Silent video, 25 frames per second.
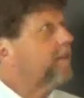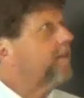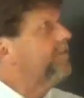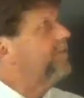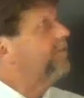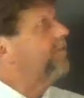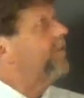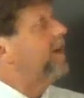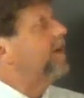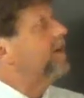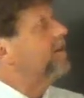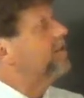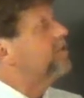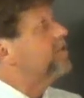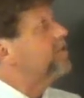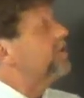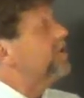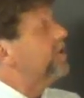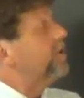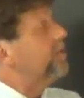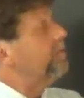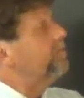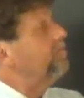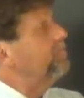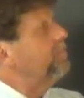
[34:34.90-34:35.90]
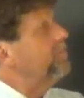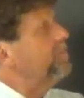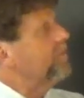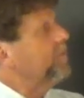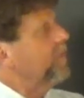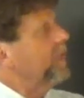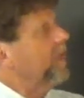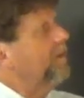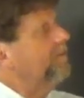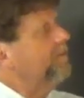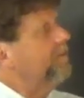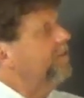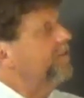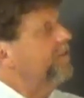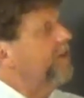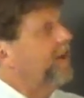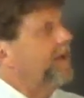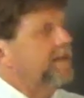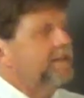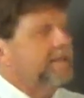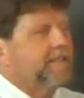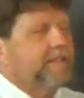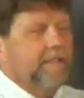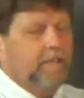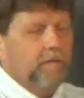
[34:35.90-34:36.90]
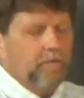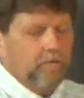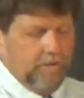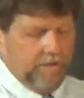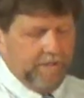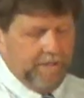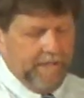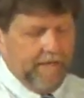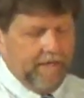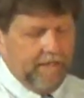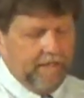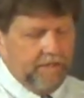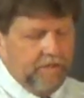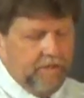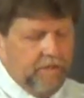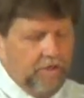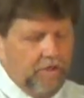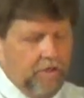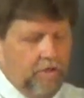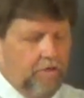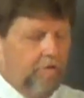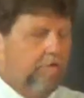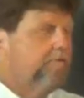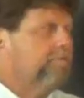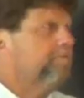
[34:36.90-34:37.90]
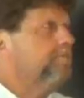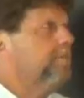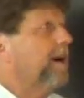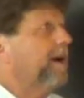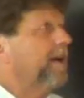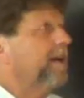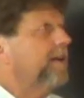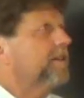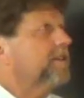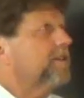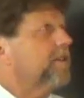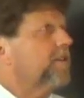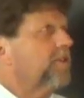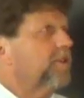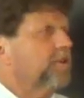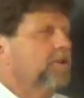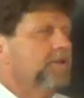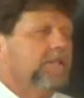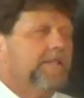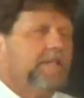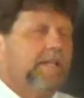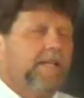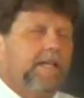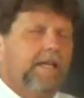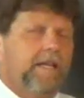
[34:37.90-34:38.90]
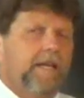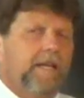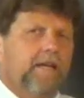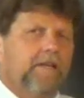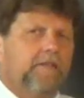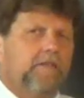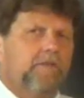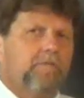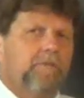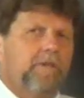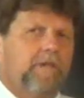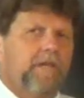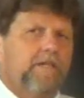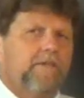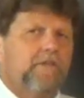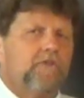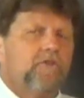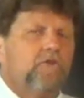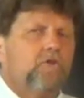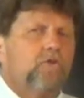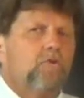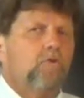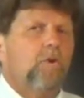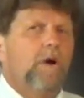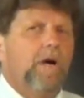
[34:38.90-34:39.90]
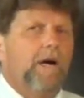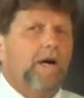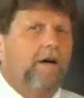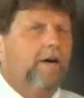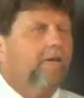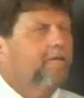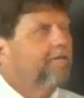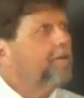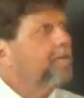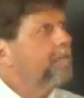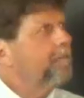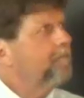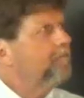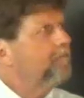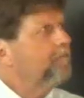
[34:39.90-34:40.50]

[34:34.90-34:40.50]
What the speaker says: the function f of x equals x cubed minus 13x plus 12